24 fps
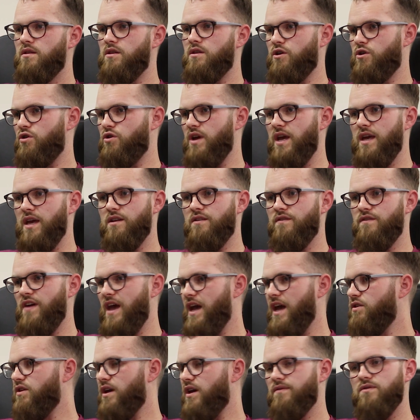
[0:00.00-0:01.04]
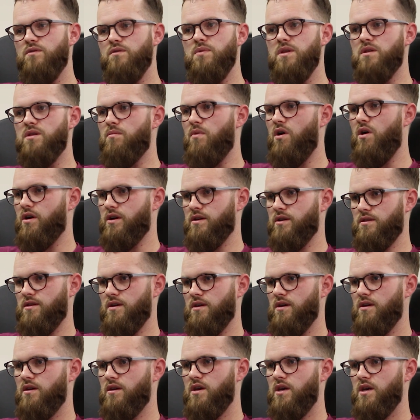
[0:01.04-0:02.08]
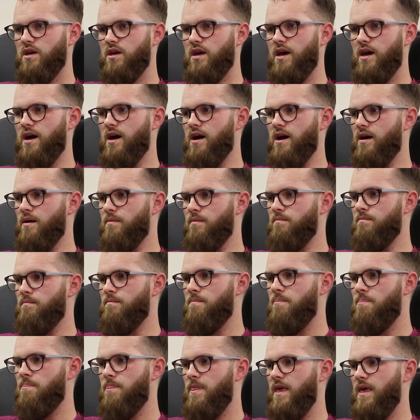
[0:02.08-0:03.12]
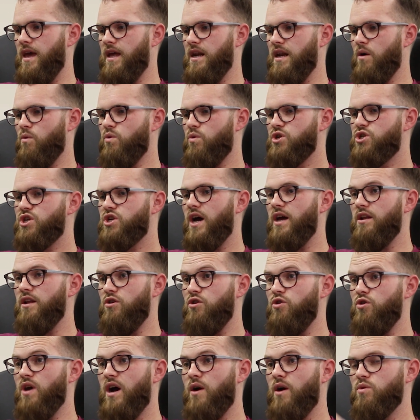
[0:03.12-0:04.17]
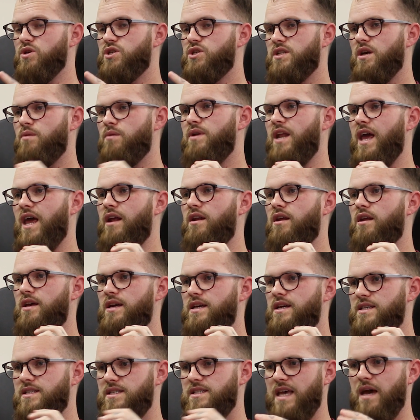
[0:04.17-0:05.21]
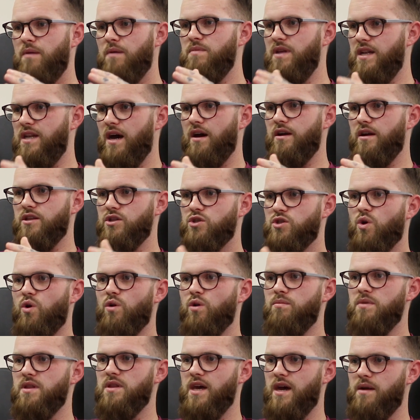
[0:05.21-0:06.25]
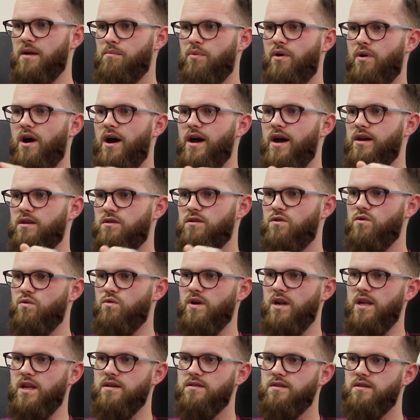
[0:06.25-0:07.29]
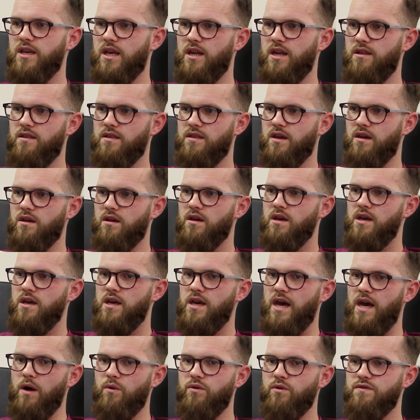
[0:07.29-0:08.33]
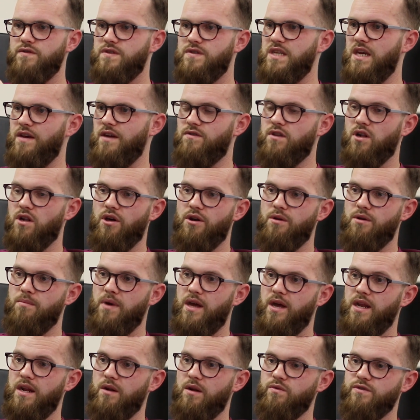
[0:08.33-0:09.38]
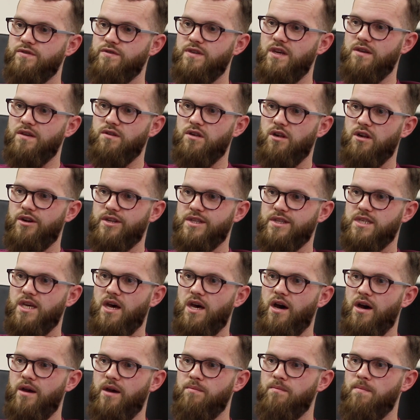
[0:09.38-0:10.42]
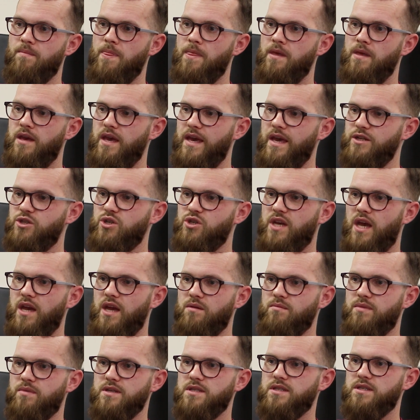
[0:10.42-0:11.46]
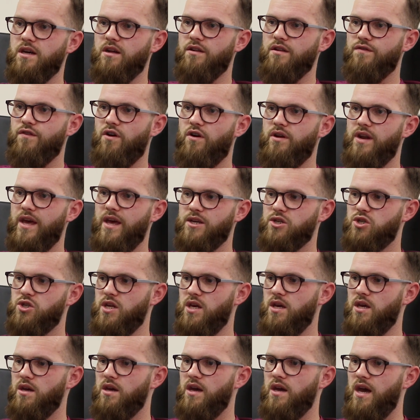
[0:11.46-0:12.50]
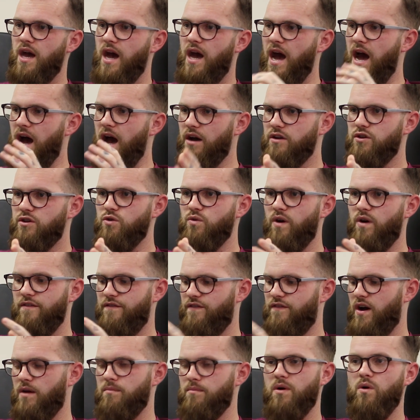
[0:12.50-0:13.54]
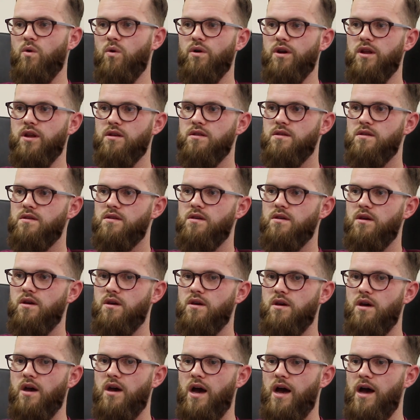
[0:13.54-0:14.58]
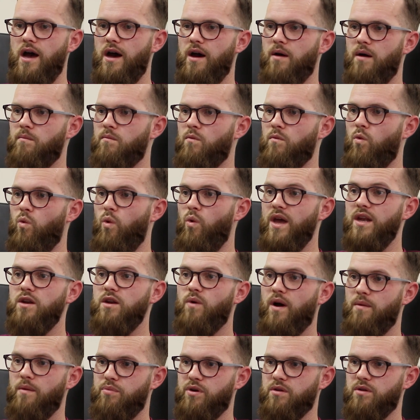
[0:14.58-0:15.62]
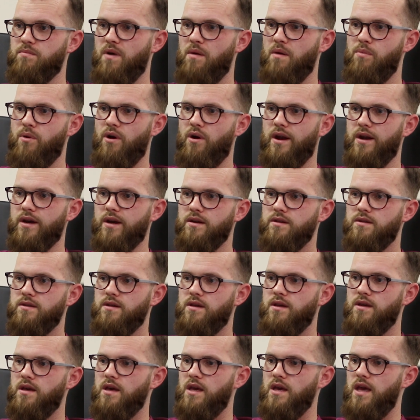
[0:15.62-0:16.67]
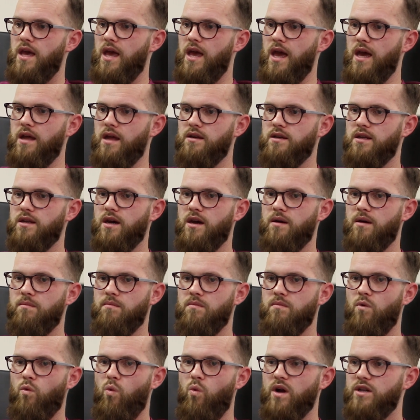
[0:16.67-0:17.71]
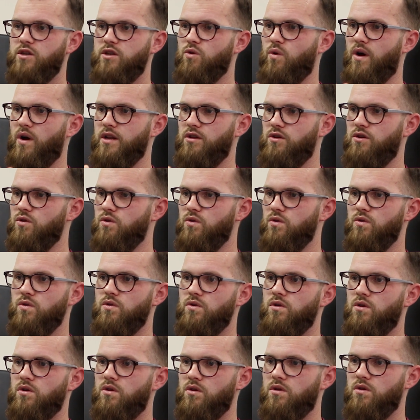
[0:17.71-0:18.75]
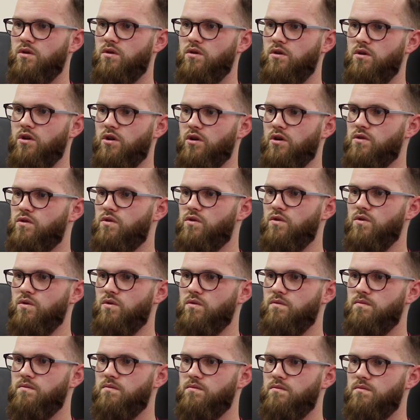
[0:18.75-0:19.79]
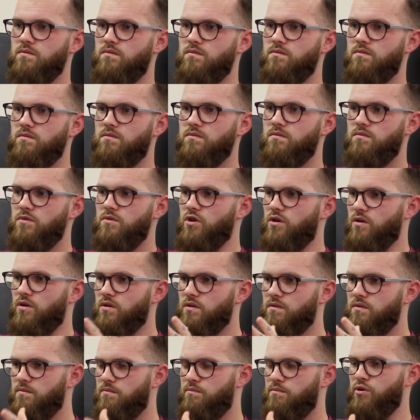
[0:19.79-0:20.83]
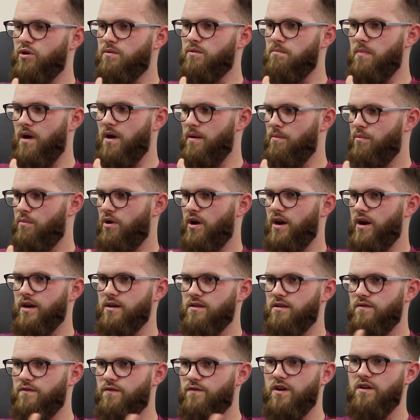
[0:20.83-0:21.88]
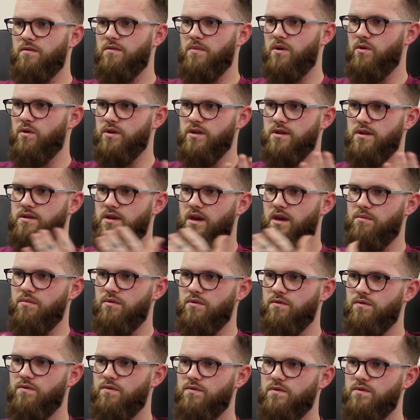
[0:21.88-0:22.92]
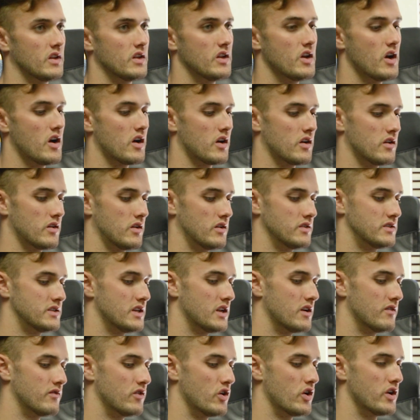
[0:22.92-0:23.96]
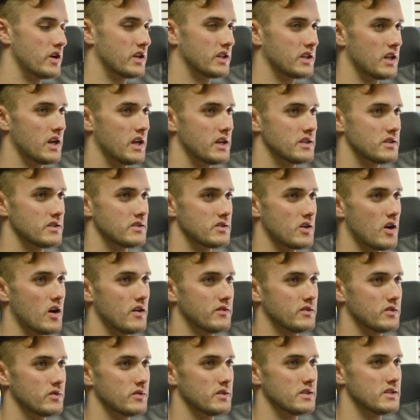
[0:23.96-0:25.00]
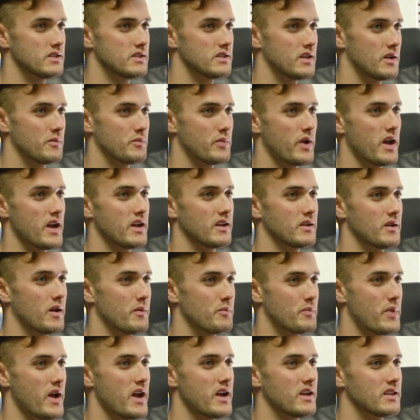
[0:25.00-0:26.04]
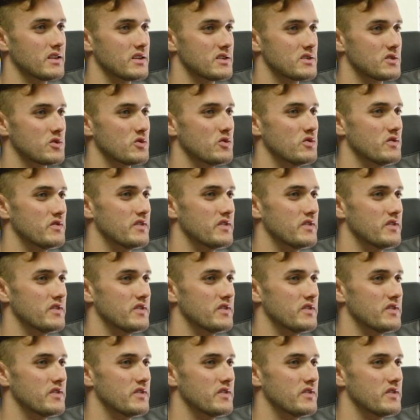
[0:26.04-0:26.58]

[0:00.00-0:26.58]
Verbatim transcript: the creative and you have to be the marketer. Yeah. Um, and I wish I knew, I wish someone had sat me down and told me that prior to releasing anything, I would have saved a lot of money and I would have saved a lot of time educating myself on actually how do I find my audience? Mm-hmm. Um, where do I put my product? And um, what do I do, you know, to, you know, put my product in front of my audience type of yeah of instead of learning the lessons afterwards and trial paying, and error paying the school